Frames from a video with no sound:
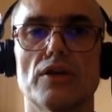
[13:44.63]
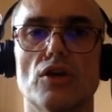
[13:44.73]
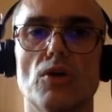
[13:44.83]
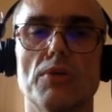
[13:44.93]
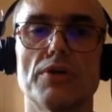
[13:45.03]

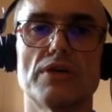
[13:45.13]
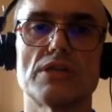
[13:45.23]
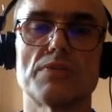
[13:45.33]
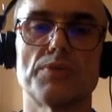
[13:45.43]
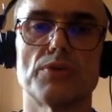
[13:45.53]
common
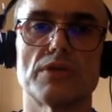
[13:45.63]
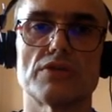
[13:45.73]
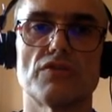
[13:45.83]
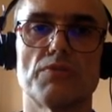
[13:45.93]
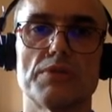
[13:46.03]

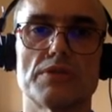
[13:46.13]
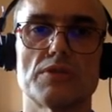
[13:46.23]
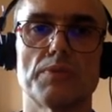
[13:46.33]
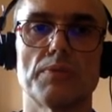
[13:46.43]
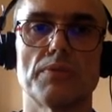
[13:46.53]
experience of business
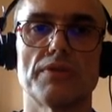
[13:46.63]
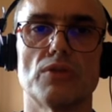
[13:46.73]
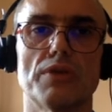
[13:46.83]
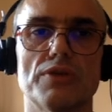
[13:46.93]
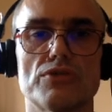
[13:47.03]
people, that
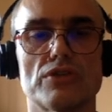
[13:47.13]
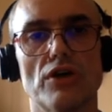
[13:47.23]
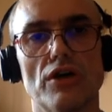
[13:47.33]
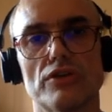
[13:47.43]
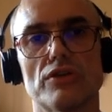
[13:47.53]
when you
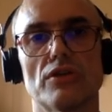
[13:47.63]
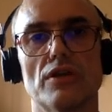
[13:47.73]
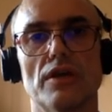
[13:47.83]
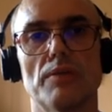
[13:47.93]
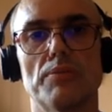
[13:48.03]
start
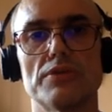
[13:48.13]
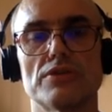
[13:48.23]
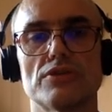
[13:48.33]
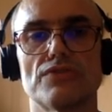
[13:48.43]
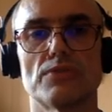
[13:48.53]
a
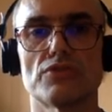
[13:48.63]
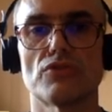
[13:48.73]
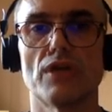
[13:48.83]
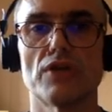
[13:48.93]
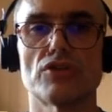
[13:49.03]
business from
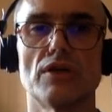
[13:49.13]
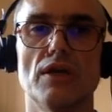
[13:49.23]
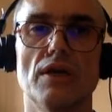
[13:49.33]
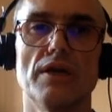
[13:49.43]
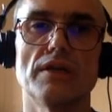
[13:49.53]
scratch,
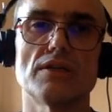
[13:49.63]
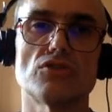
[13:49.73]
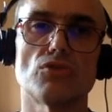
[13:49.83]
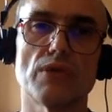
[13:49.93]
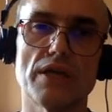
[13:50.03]
it is
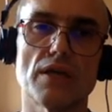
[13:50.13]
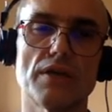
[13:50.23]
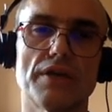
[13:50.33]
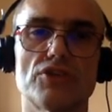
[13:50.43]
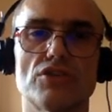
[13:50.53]

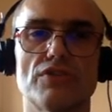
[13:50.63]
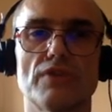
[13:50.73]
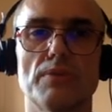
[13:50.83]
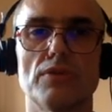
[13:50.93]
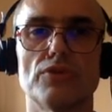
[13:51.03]
rarely
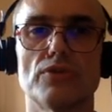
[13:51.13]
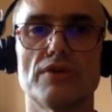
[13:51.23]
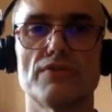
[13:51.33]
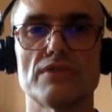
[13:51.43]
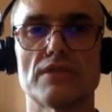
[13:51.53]
achievable to
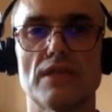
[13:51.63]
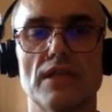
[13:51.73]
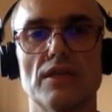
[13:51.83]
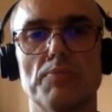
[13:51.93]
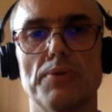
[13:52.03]
have a
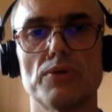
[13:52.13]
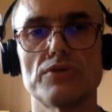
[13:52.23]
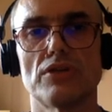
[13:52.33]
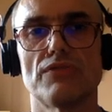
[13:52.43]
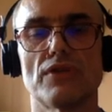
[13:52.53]
steady
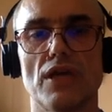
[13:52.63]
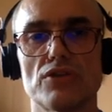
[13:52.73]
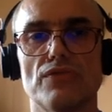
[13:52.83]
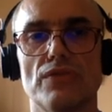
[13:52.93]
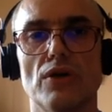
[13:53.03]
positive
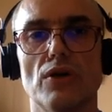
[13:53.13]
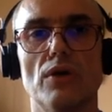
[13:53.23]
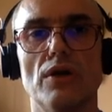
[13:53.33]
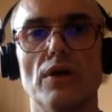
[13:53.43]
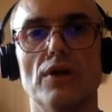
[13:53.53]
cash
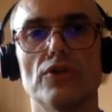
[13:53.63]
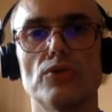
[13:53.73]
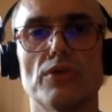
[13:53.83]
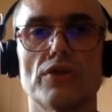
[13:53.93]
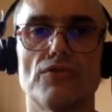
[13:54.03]
flow
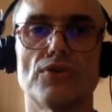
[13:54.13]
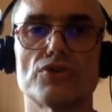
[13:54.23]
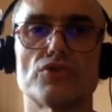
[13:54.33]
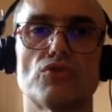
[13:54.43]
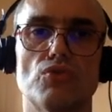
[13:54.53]
during the
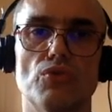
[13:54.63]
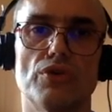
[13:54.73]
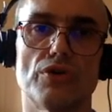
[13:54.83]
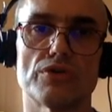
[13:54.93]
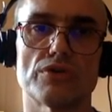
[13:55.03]
first 2
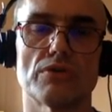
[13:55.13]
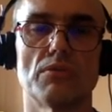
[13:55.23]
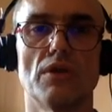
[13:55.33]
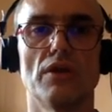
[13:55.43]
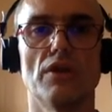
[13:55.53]
years.
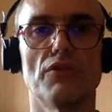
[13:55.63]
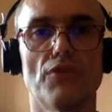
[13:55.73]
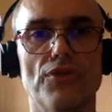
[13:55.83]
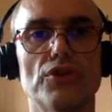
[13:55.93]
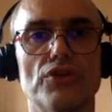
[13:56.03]
In the
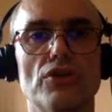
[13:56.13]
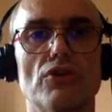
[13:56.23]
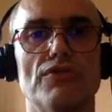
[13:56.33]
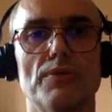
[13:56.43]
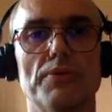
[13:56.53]
third year
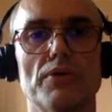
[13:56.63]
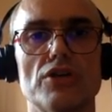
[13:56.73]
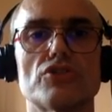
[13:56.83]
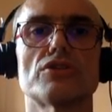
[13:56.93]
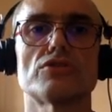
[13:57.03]
of
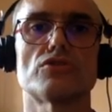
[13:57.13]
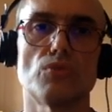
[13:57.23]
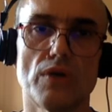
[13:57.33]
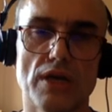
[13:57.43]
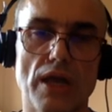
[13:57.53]
operations,
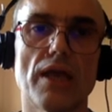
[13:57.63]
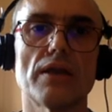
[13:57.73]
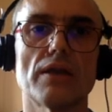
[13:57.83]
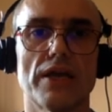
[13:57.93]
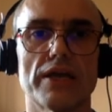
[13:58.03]
you
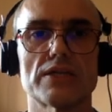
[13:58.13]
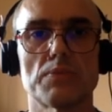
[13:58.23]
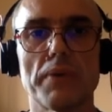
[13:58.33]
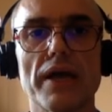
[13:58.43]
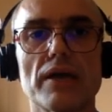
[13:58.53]
can
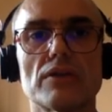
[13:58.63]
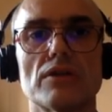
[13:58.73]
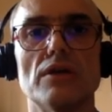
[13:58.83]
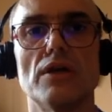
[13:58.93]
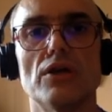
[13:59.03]
expect
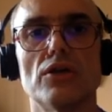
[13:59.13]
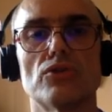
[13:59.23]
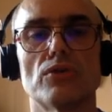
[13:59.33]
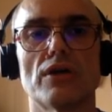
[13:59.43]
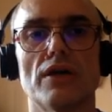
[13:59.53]

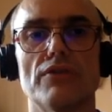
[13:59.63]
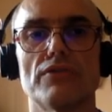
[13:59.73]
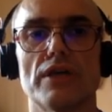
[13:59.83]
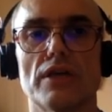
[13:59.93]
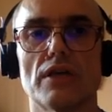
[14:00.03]
to have
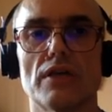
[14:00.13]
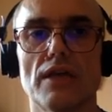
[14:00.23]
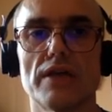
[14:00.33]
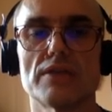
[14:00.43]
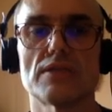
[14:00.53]
like a
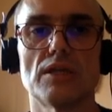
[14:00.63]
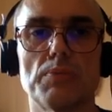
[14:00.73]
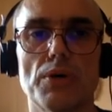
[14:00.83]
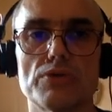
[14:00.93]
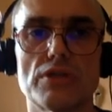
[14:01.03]
nicely
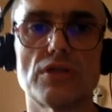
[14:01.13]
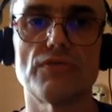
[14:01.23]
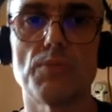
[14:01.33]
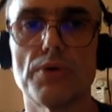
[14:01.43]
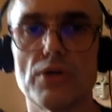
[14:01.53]
positive
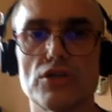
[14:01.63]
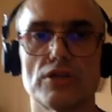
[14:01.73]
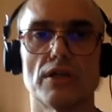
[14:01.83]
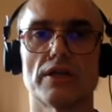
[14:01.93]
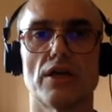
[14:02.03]

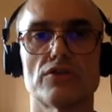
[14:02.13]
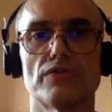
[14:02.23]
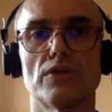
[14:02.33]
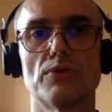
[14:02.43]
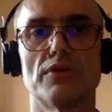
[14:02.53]
operational cash flow